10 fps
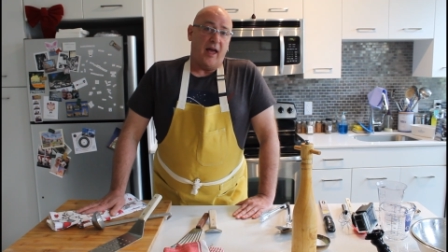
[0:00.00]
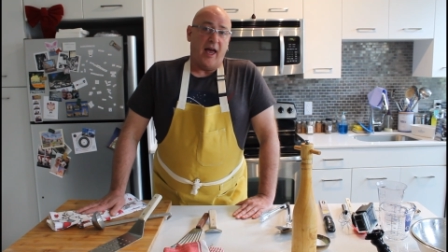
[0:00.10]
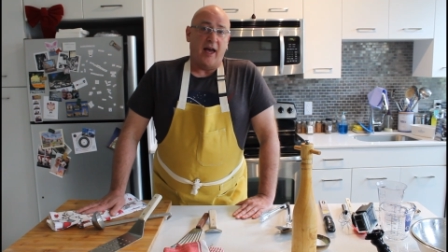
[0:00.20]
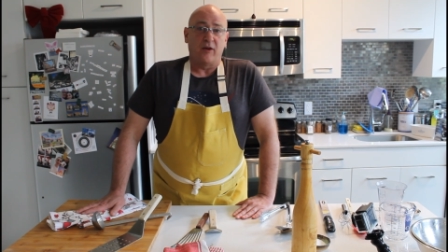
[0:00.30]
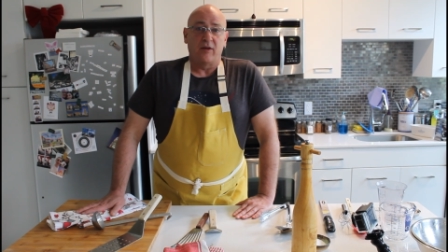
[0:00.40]

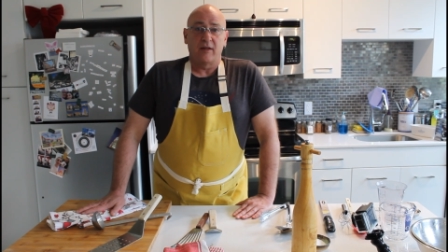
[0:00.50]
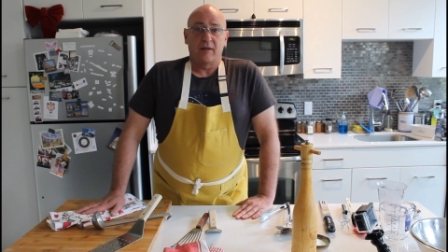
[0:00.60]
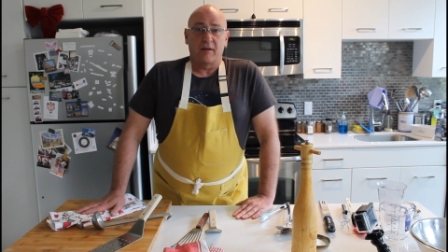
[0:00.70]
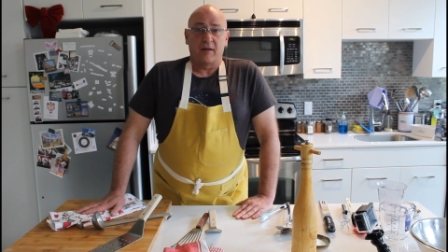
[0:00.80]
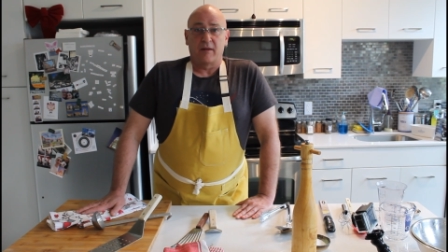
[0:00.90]
and
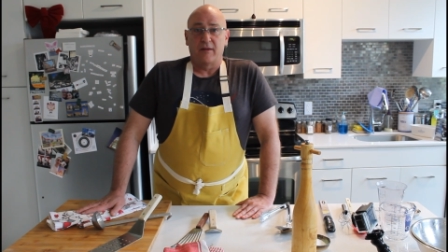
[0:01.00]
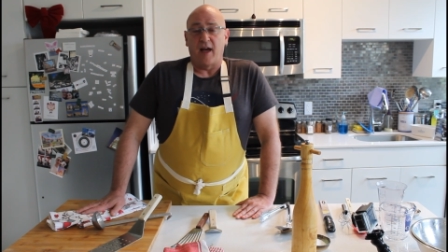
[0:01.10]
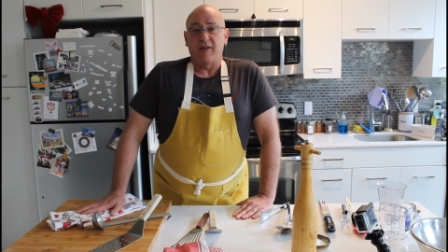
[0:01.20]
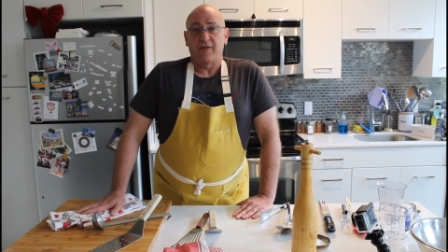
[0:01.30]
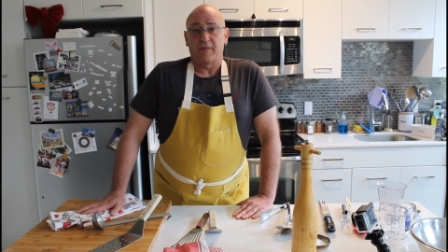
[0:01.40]

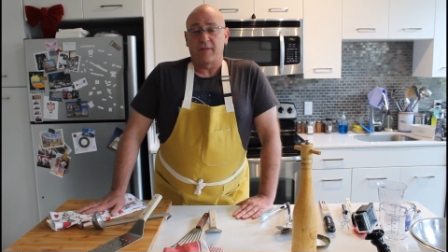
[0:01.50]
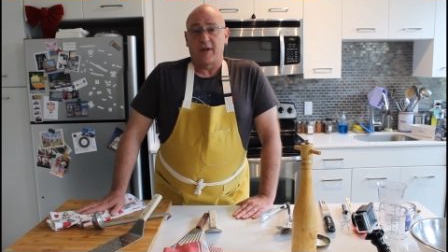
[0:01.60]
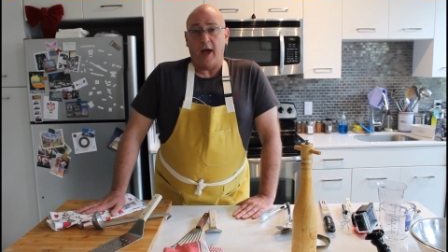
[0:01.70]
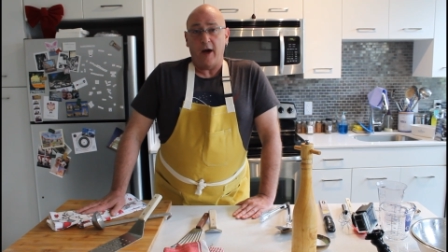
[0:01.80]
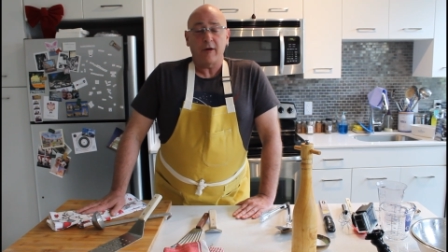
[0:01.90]
knife
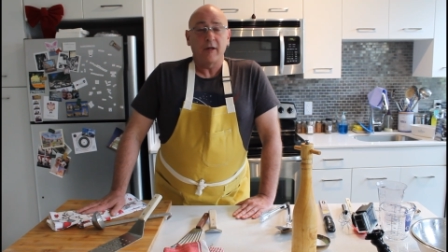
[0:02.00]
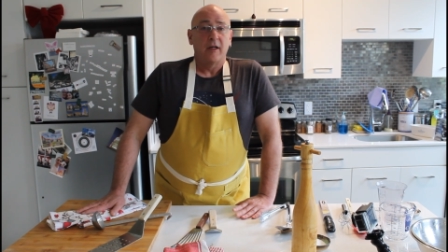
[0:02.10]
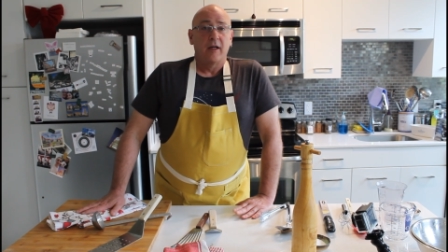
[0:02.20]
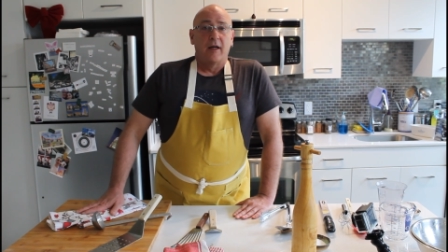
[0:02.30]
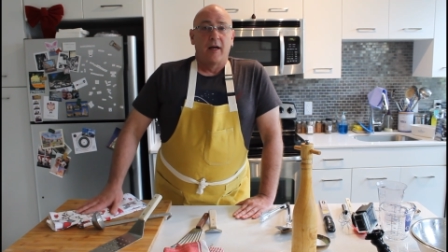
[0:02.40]

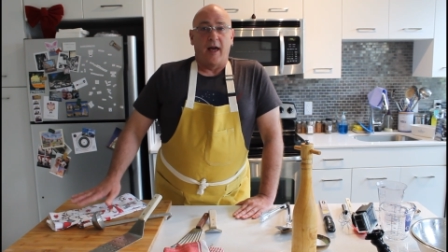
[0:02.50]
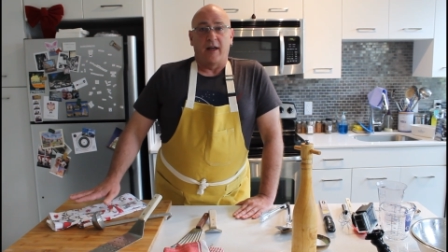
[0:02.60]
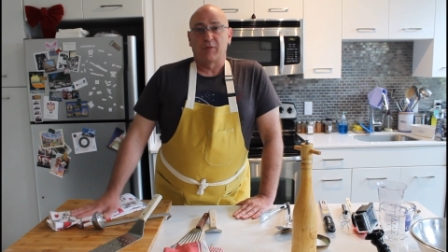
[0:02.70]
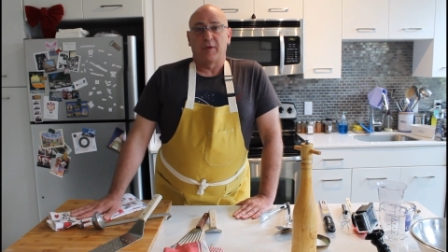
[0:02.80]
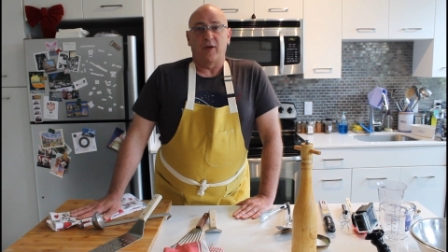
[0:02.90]
care
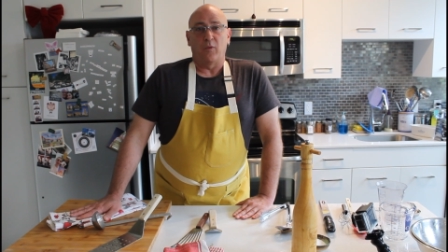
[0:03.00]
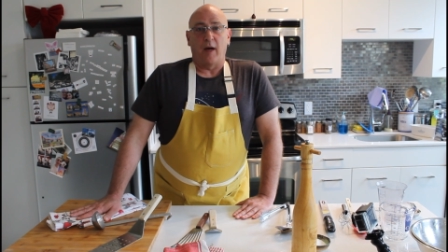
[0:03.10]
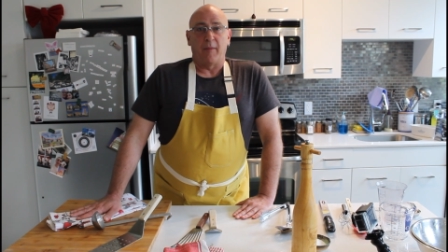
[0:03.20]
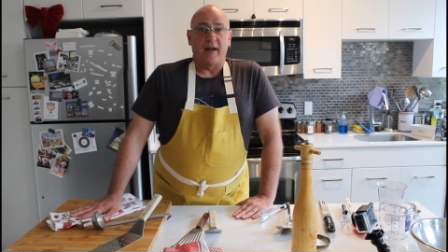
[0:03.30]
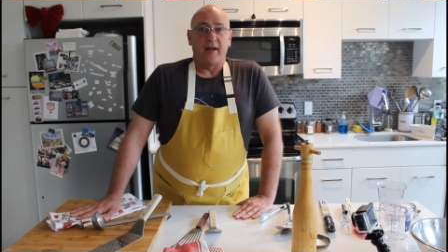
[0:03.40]
and explain
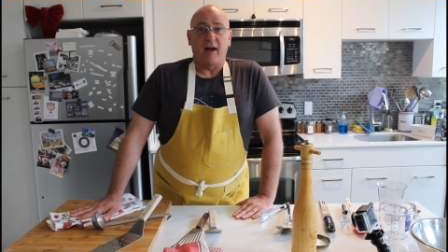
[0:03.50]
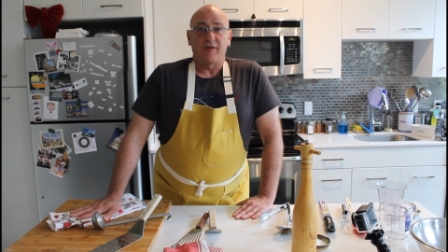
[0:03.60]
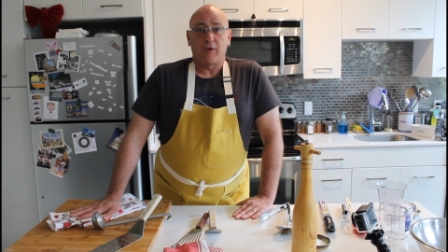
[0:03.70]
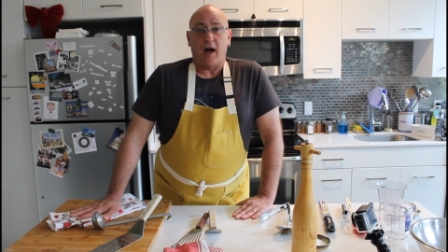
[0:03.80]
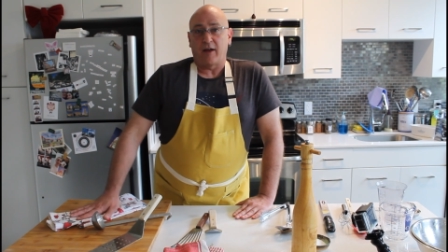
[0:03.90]
why my
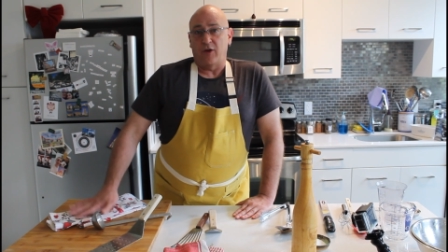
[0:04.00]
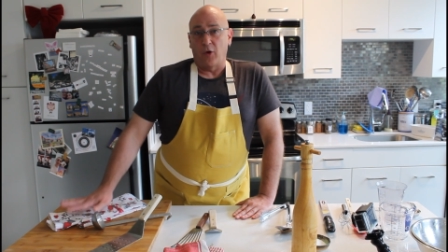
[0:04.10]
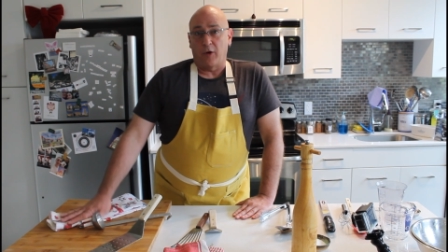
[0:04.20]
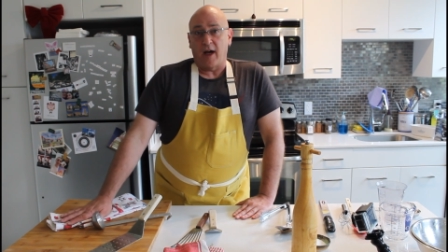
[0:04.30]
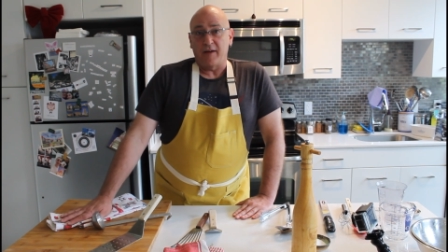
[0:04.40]
knives rock and
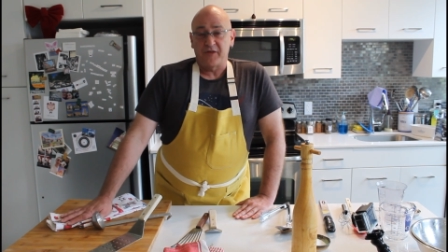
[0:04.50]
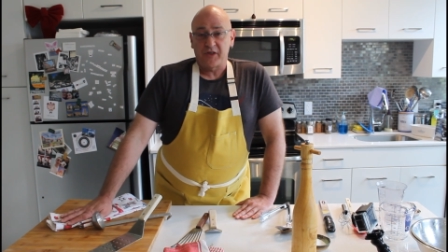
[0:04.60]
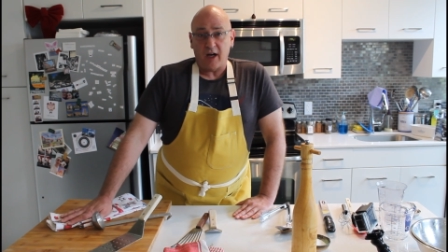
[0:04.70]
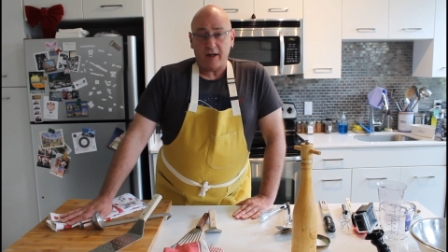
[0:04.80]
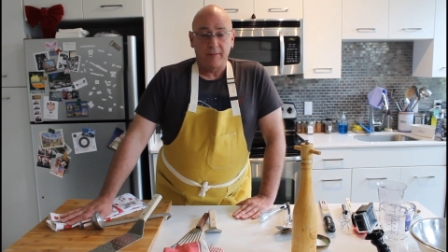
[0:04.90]
your knives
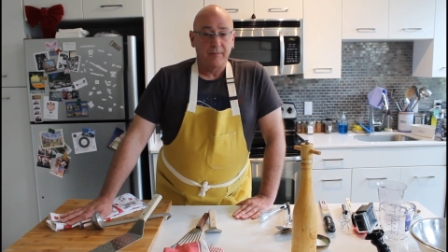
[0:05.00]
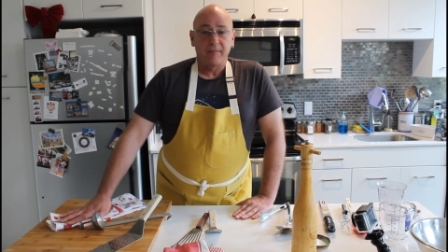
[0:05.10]
suck.